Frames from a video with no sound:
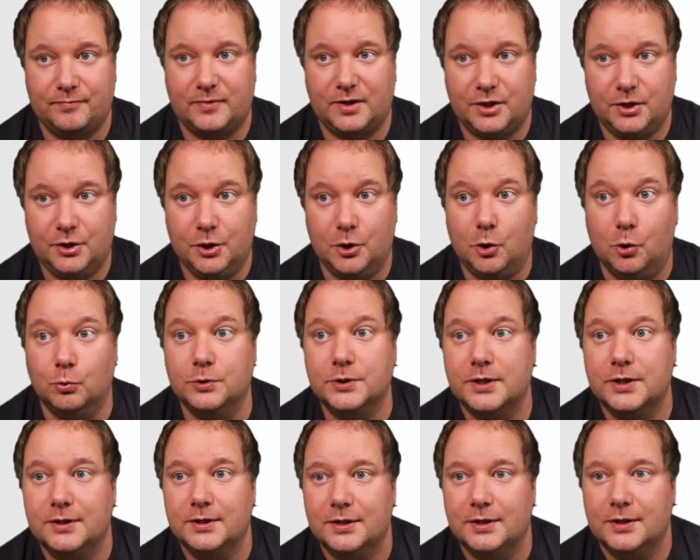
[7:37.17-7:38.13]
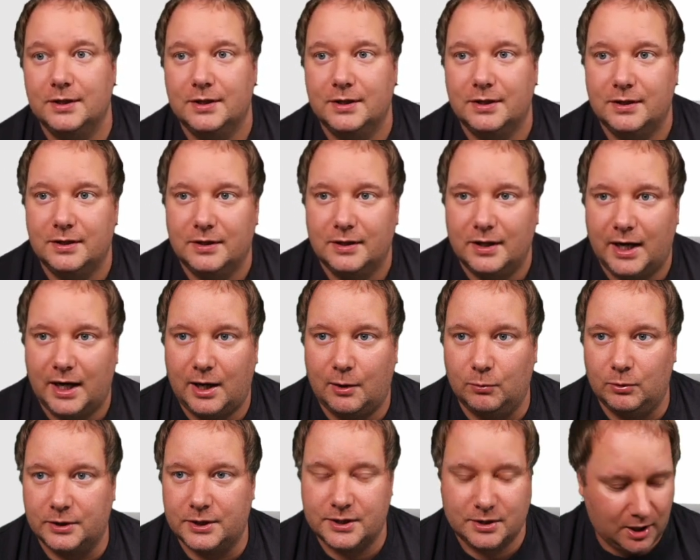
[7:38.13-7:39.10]
code, I
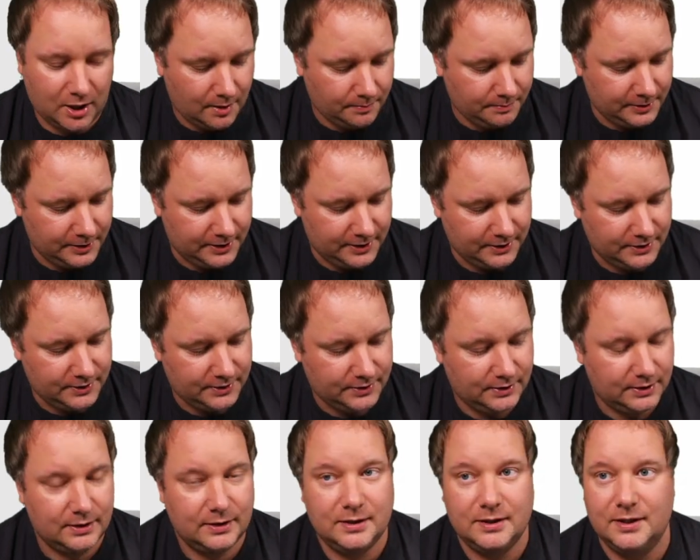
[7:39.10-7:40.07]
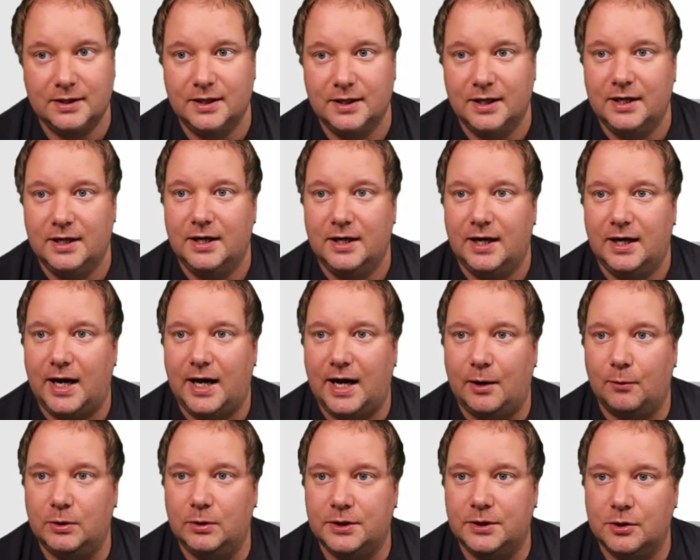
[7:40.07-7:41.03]
will copy it, I
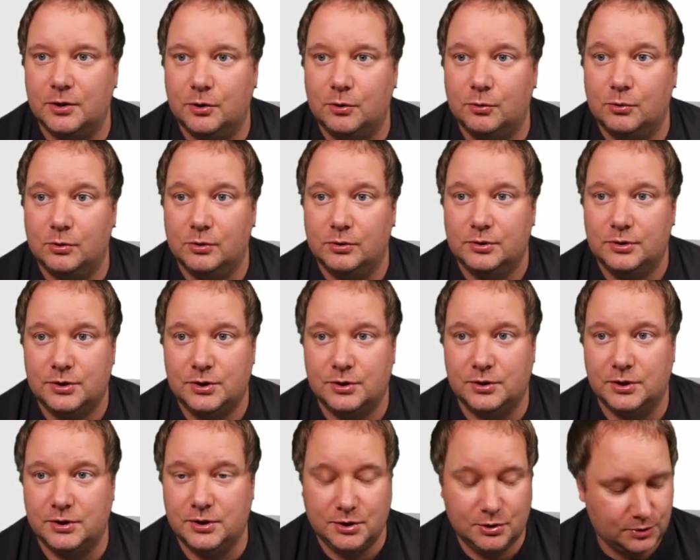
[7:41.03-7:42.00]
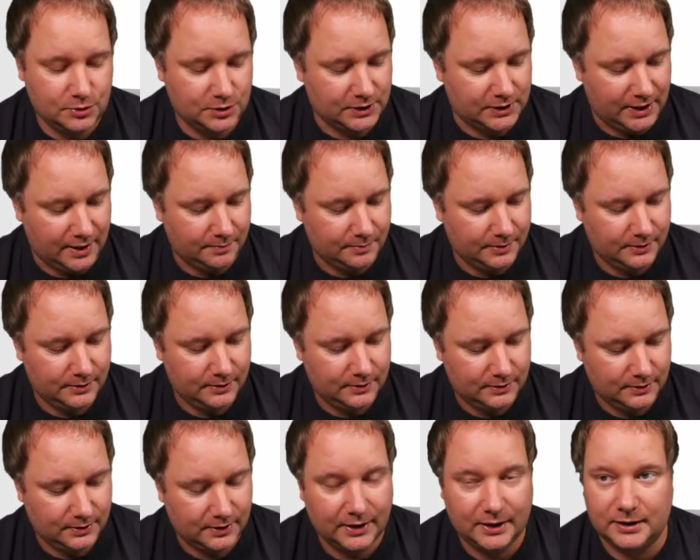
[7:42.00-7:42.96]
will go to the new step,
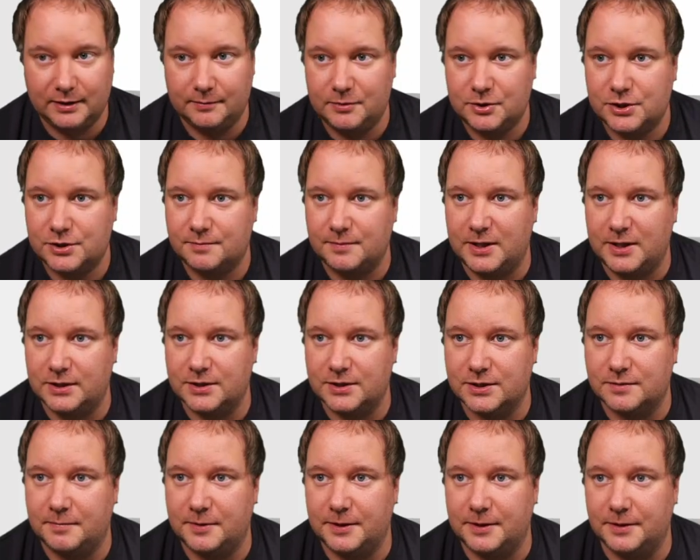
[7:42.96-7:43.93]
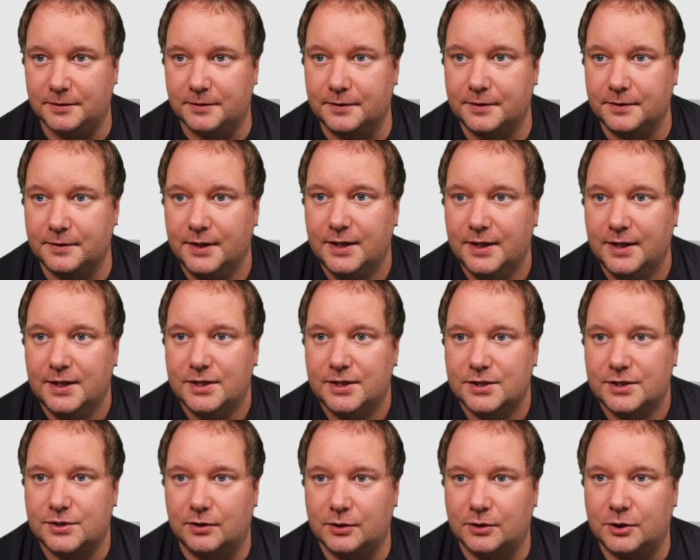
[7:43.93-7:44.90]
and let me just make this bigger. So
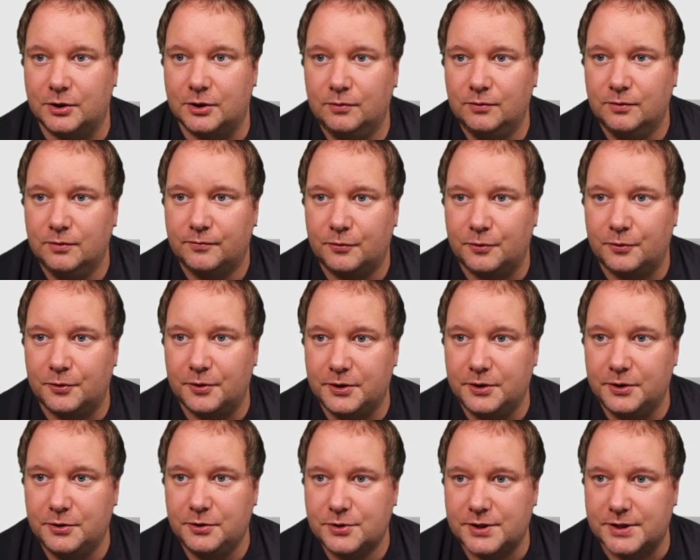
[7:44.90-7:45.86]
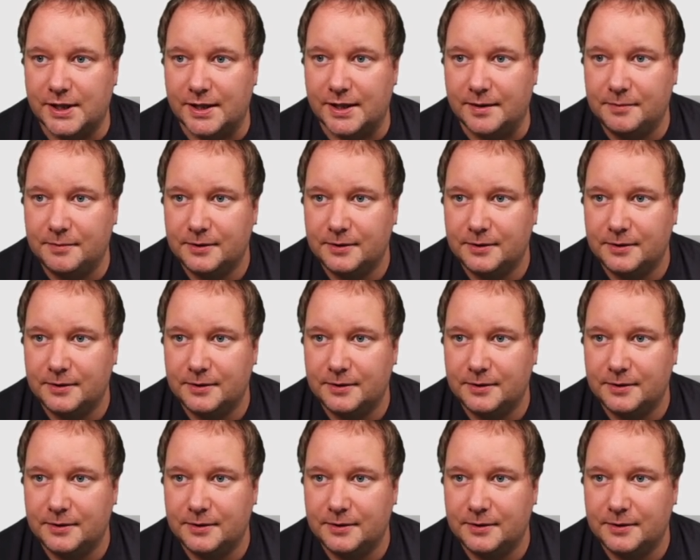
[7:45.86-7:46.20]
I'll go for a new step,